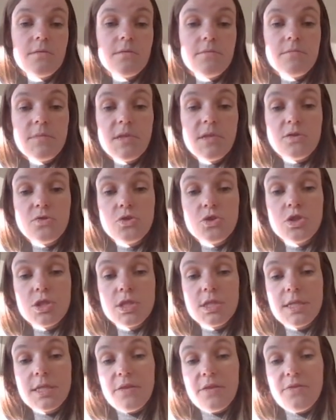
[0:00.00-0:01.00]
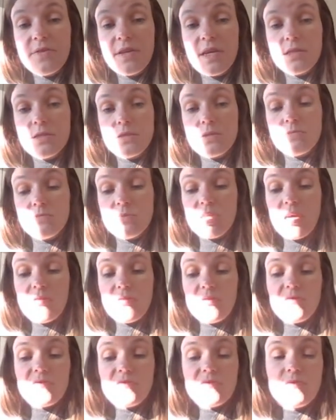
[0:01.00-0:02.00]
Then you just stand at the
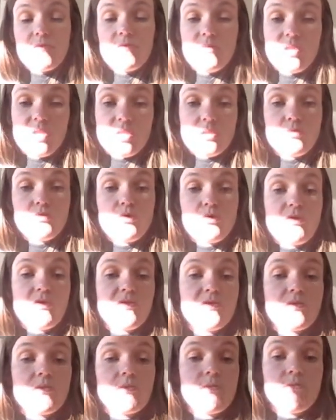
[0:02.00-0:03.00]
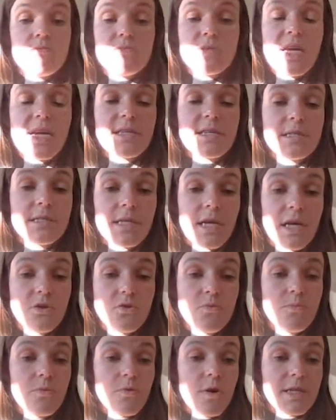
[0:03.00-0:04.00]
end of this row of text and
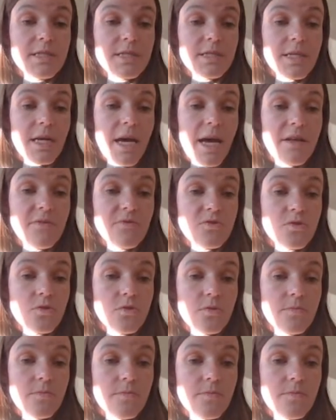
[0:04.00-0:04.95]
you press enter.